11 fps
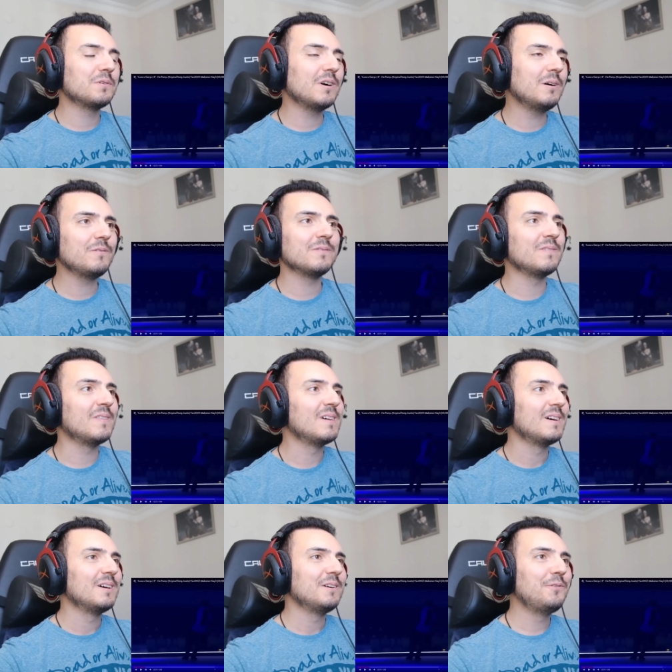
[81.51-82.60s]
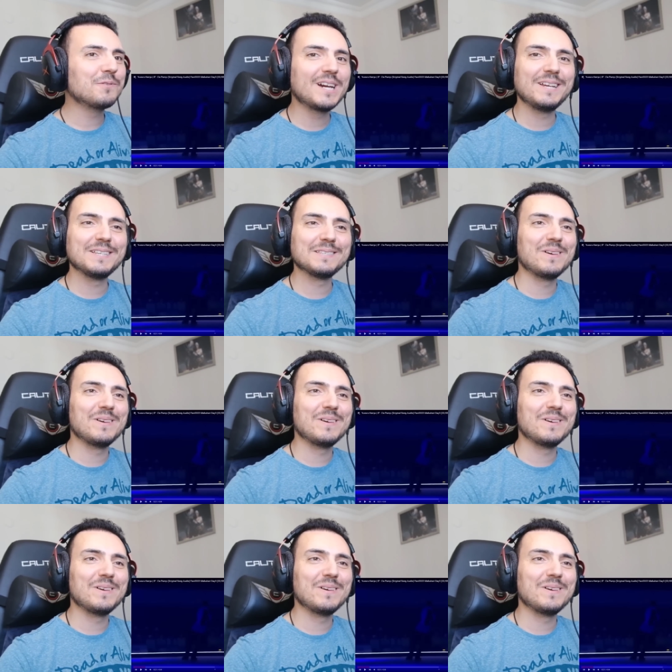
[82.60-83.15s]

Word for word: Come on, you crazy man.